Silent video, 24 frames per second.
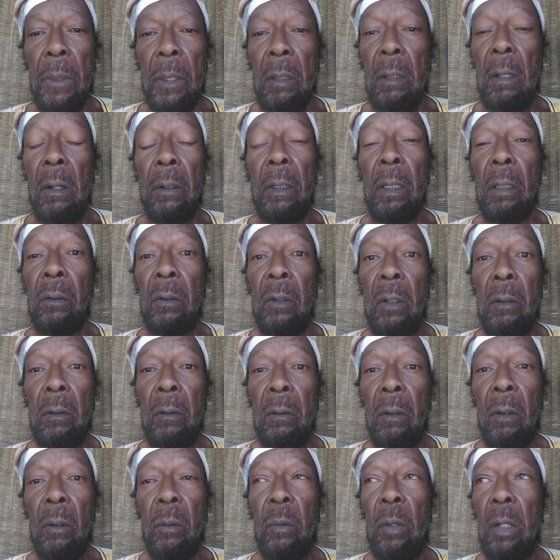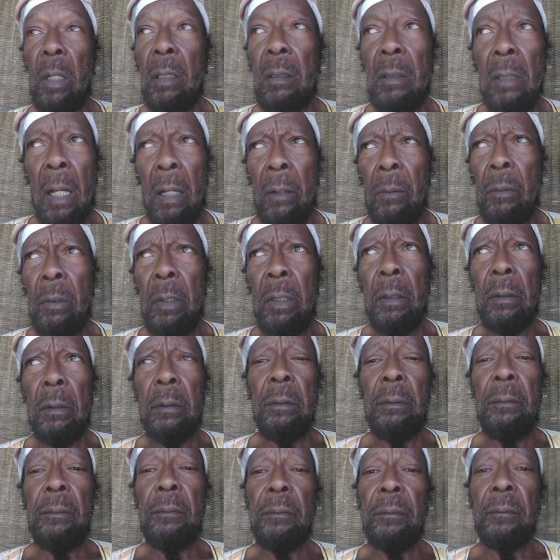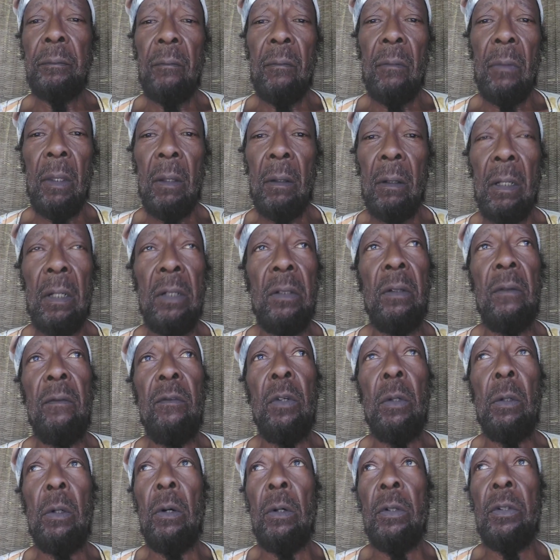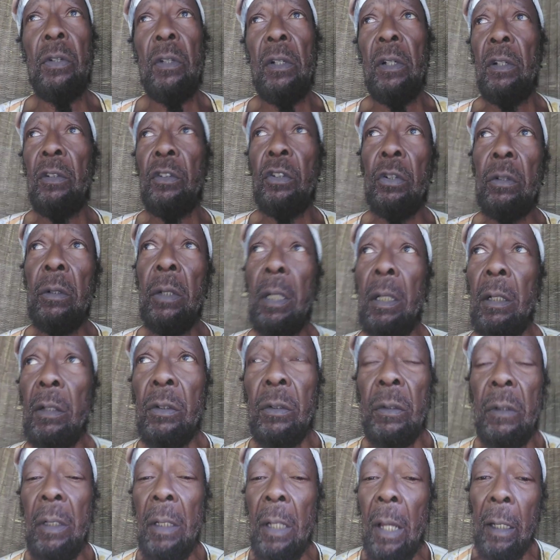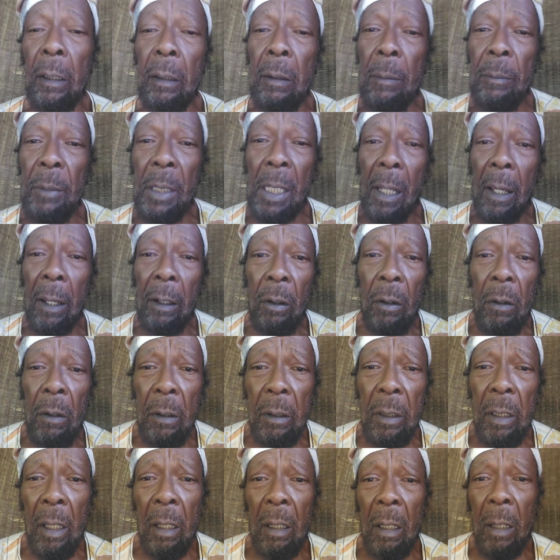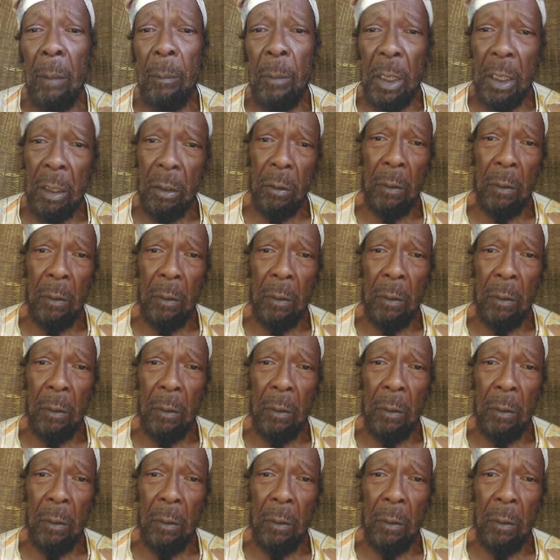Don't exist nowhere. It's not real. Because if you go to a tree, the tree not going to be like, oh, yeah, I'm in the